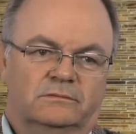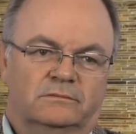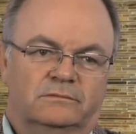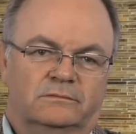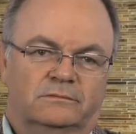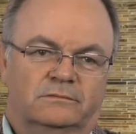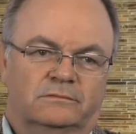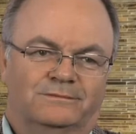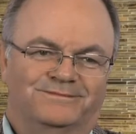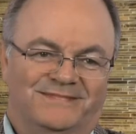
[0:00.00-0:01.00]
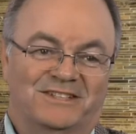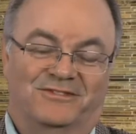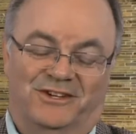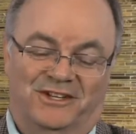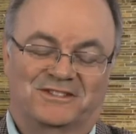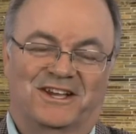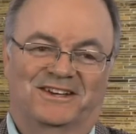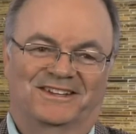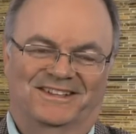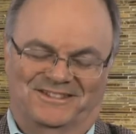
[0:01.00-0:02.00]
It's exciting. It's, exciting it's very exciting.
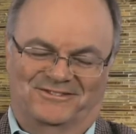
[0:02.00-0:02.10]
It's